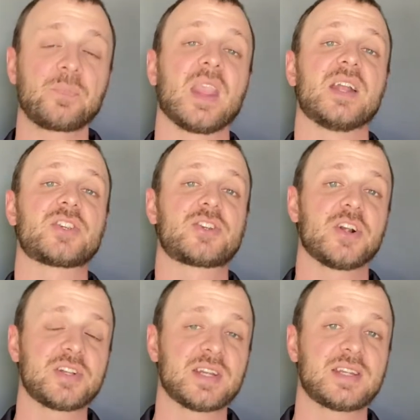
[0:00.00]
And
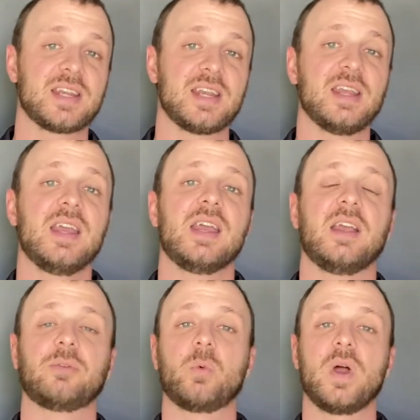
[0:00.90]
certainty
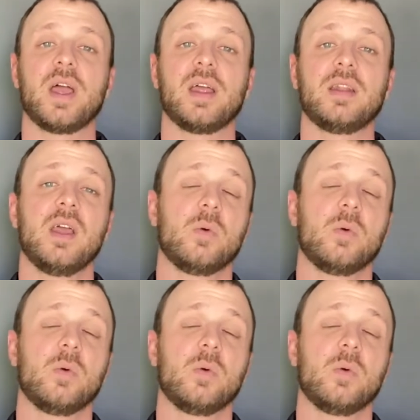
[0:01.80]
is when